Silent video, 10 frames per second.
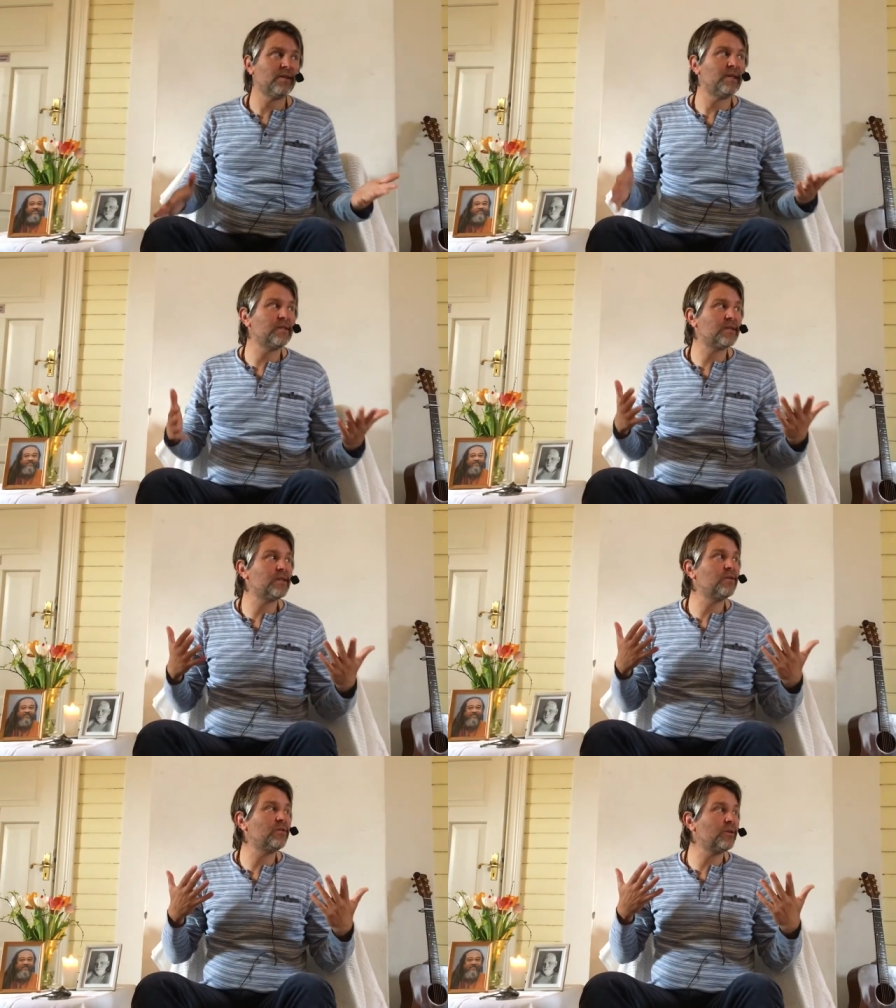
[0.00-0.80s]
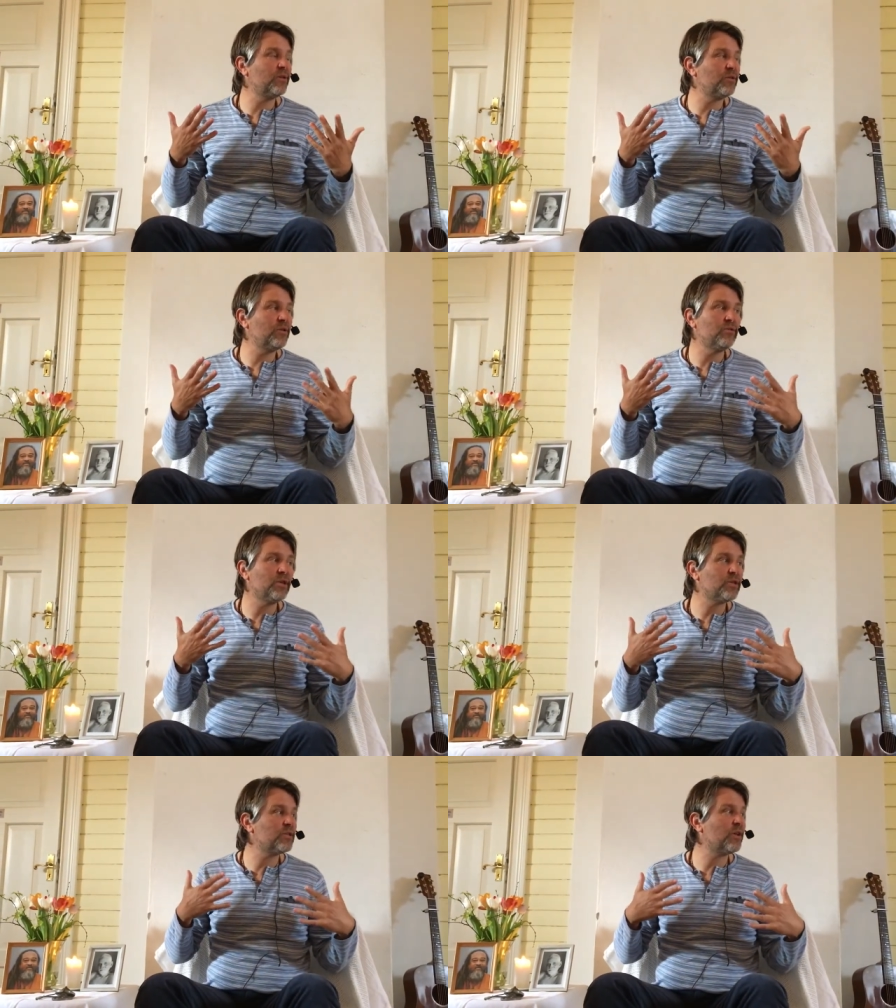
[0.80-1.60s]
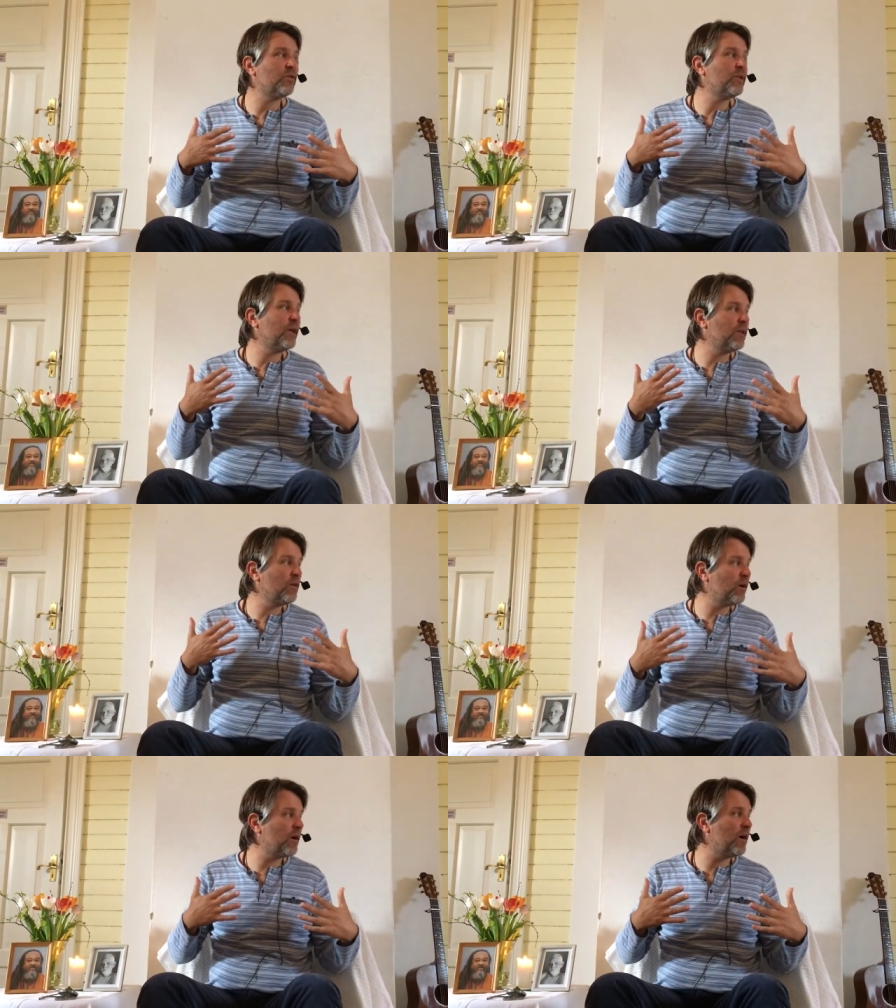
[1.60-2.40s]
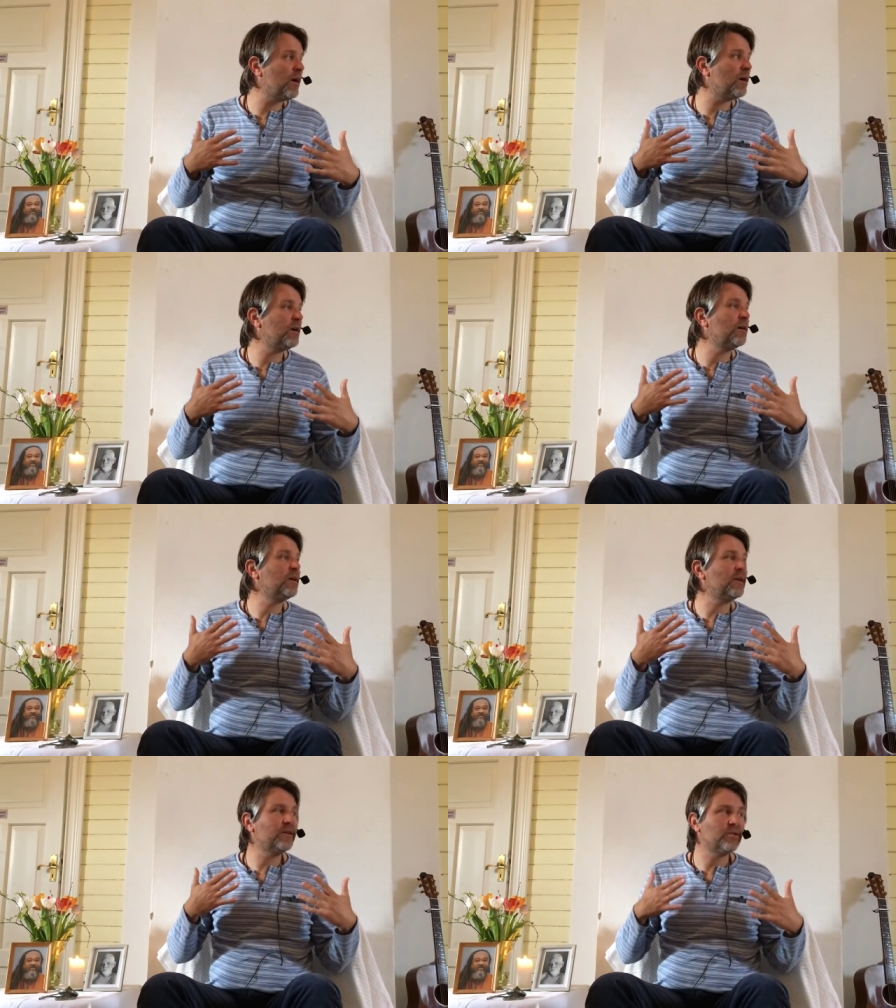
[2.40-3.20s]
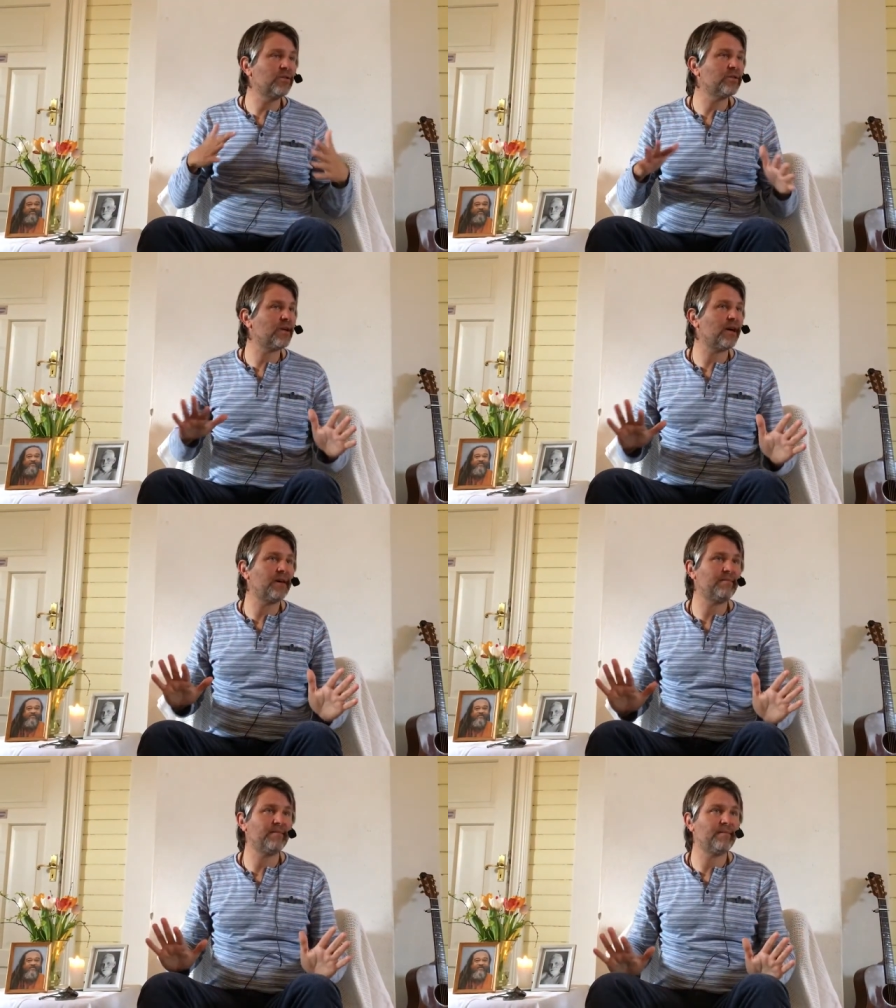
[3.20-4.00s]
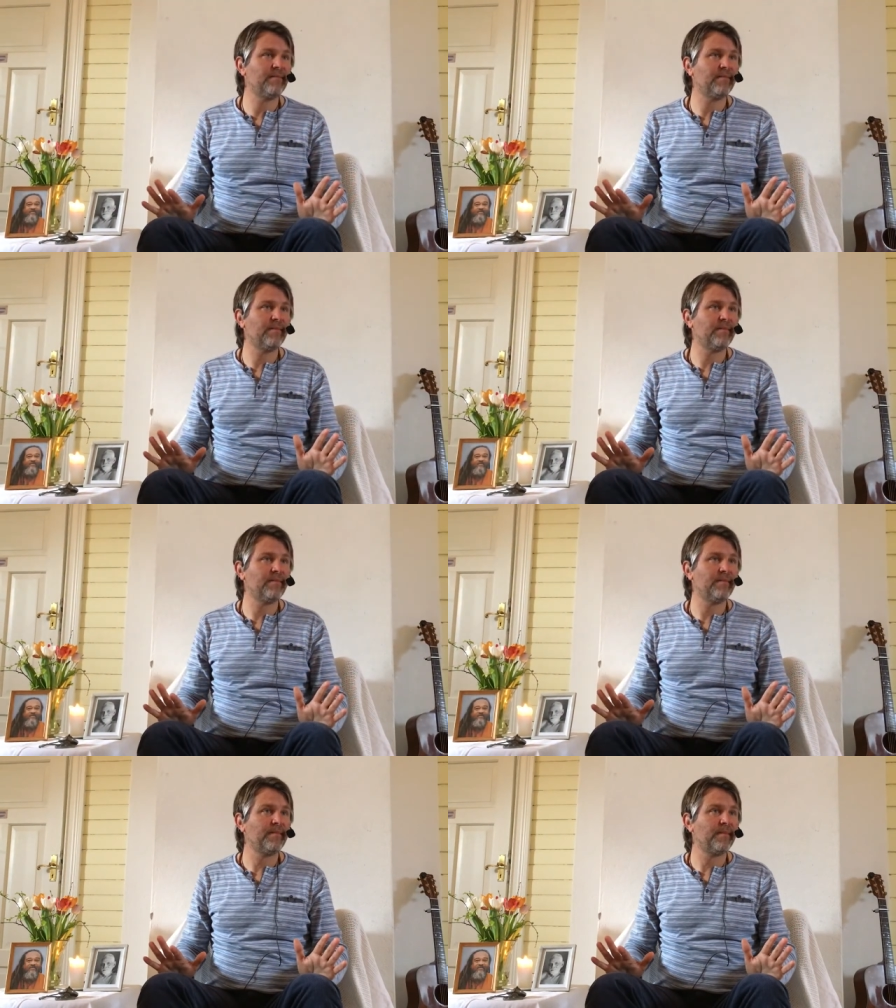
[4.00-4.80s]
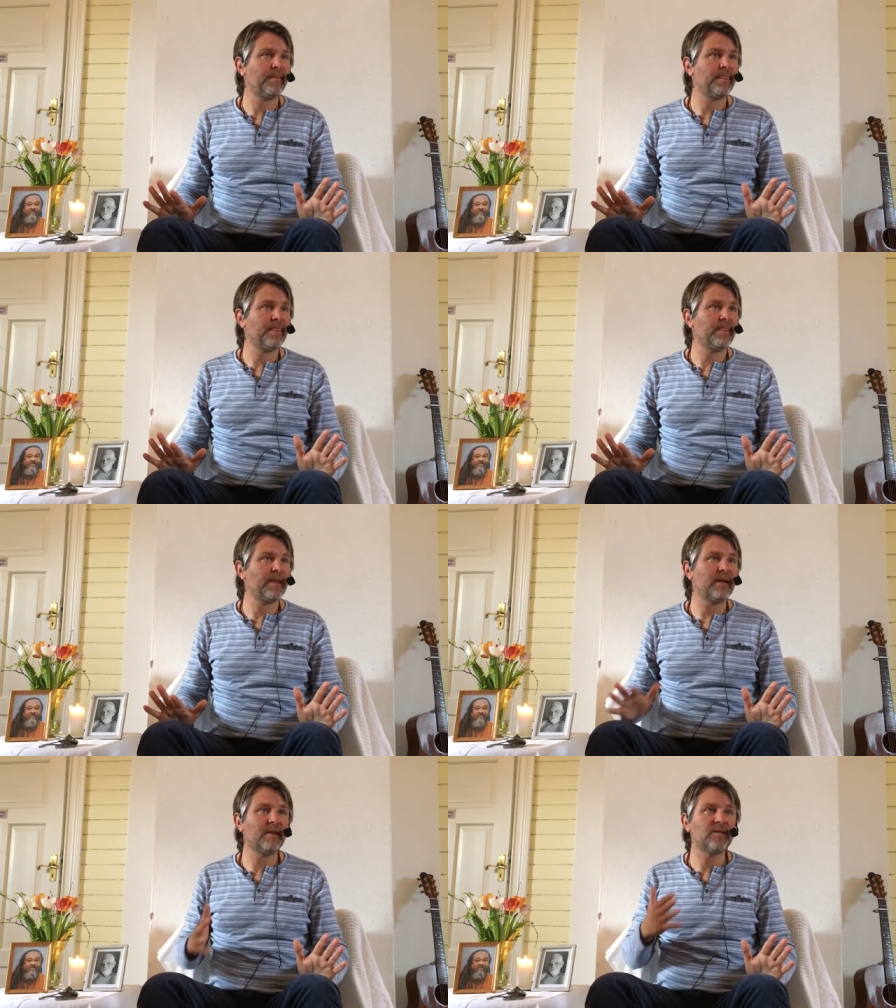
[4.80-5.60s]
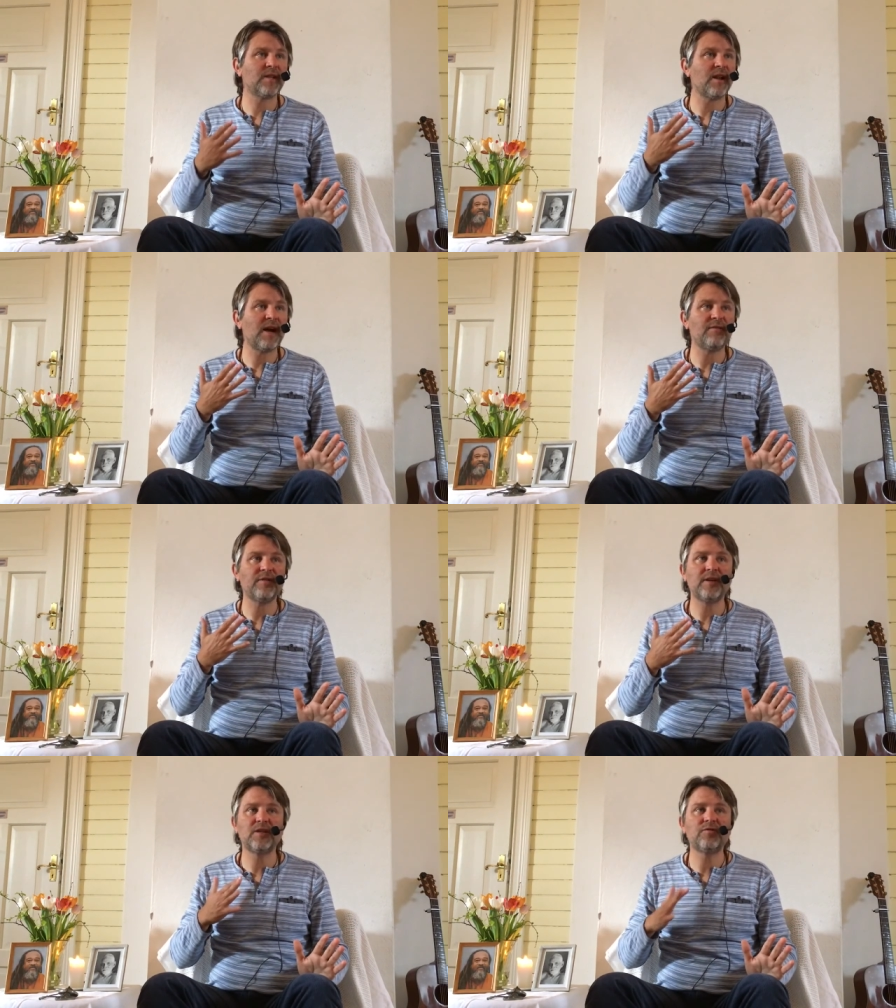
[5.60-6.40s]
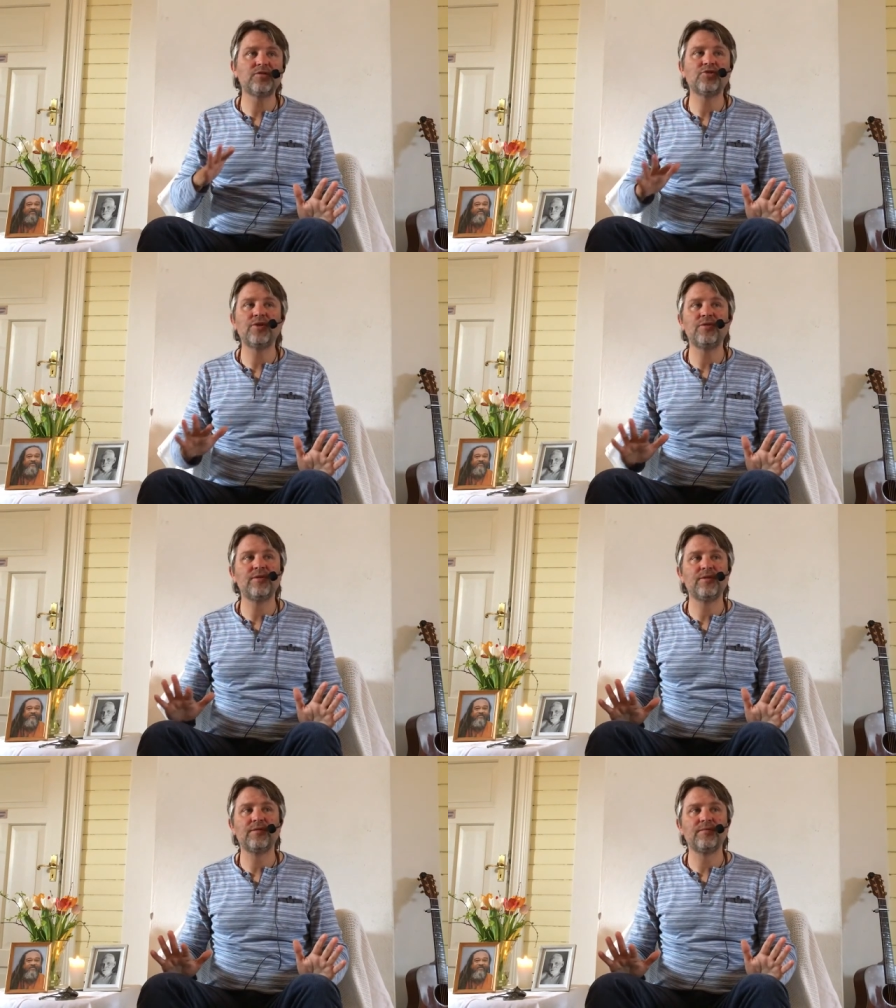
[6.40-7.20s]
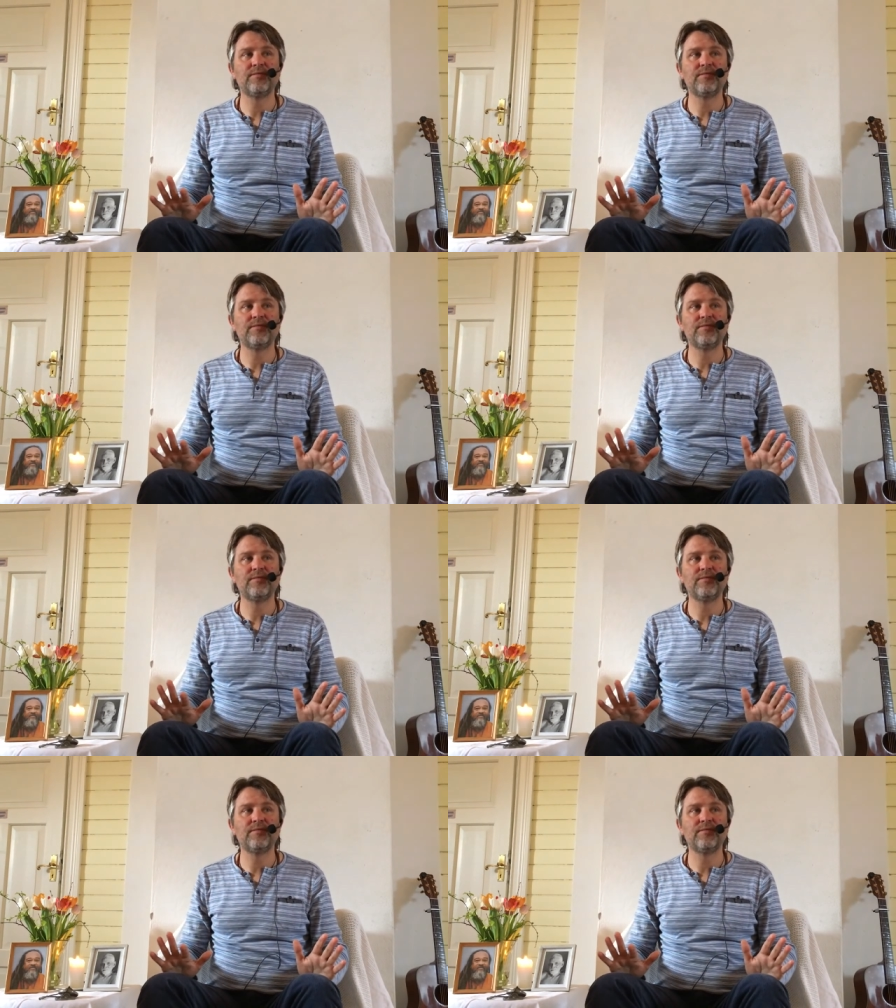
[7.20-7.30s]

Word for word: and still you, you just know that in your heart it's your time. That this life is for truth.